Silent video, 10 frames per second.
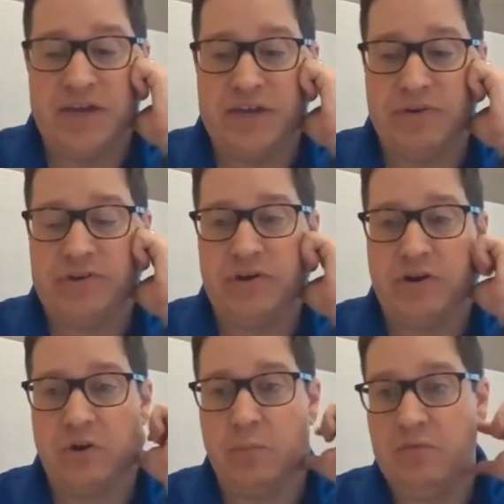year
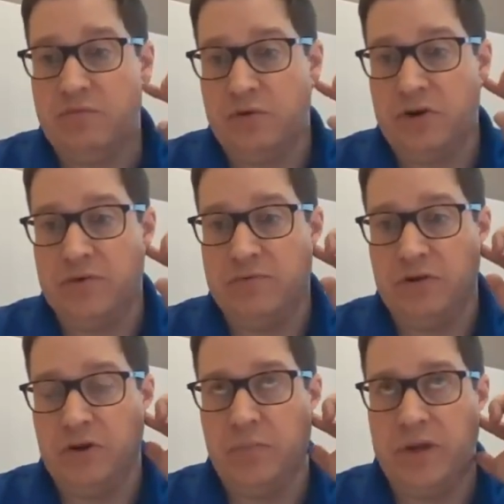term for
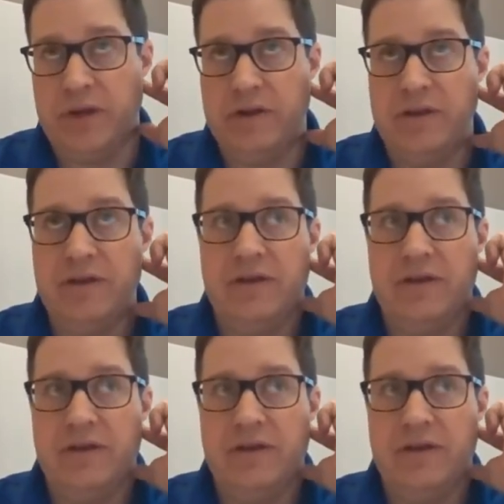your bid,